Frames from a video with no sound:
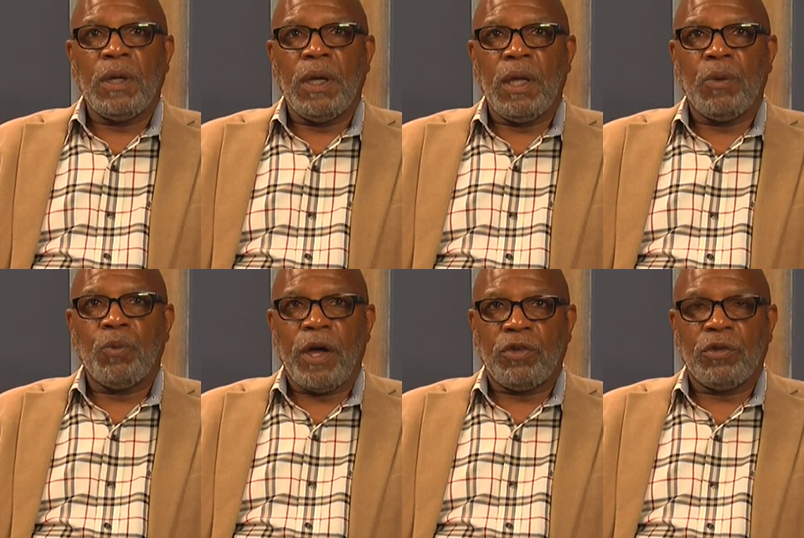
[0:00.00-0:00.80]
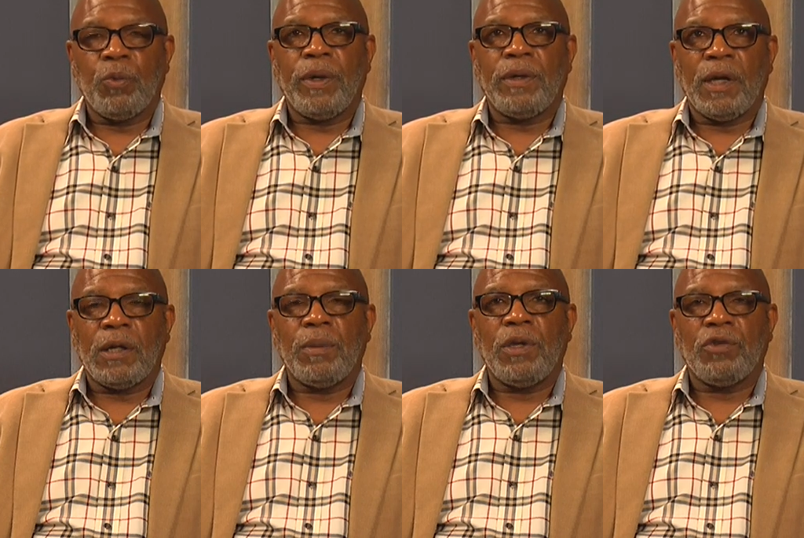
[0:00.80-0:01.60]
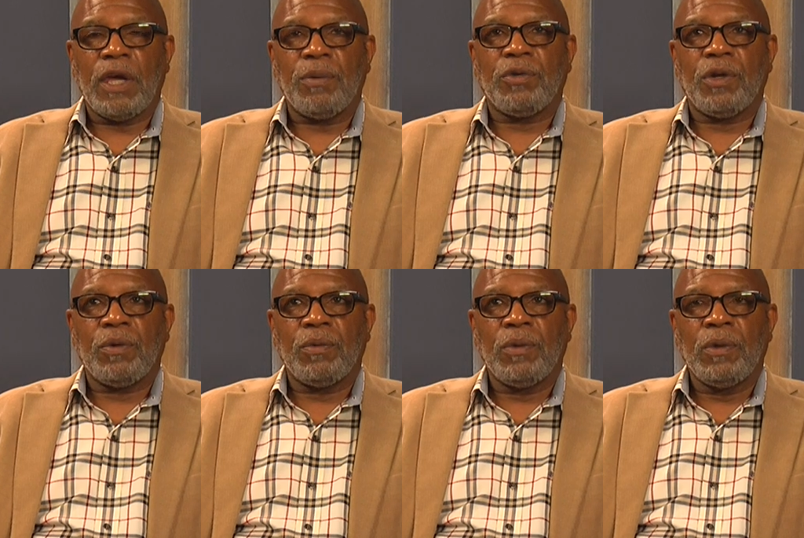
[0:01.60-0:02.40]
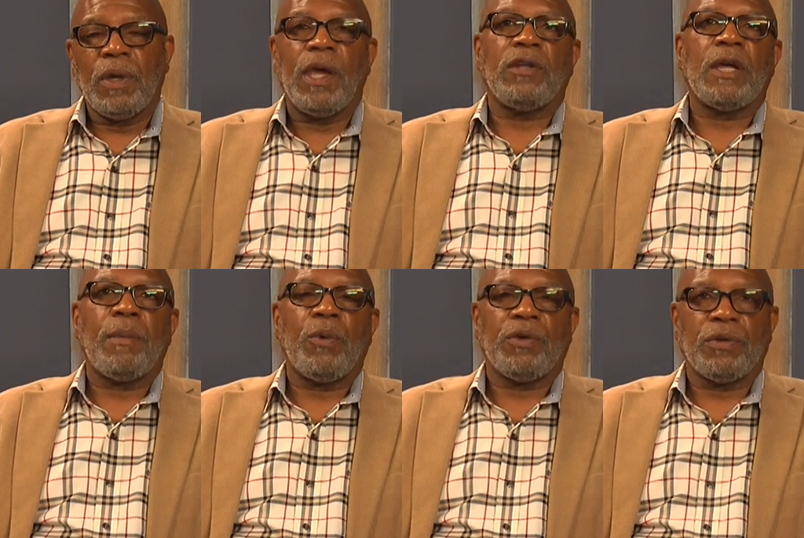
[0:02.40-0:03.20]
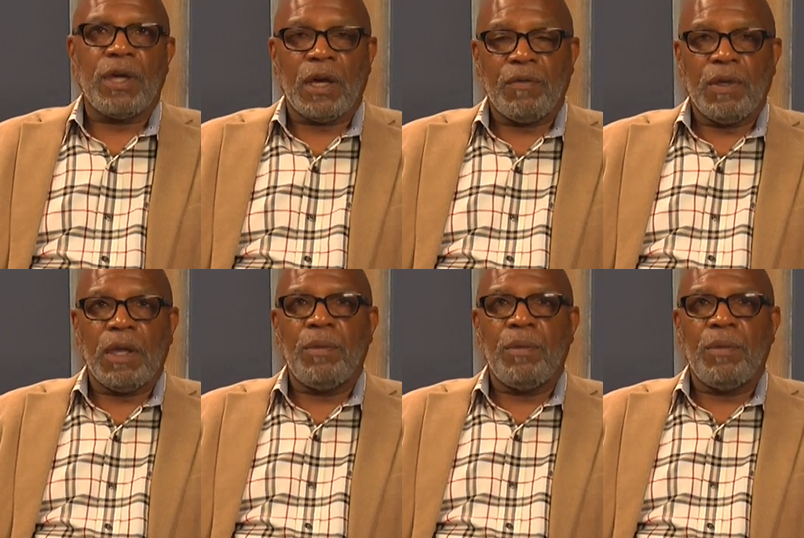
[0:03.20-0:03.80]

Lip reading: and watch the WendellElAminJamesShow and tell me what you think of it.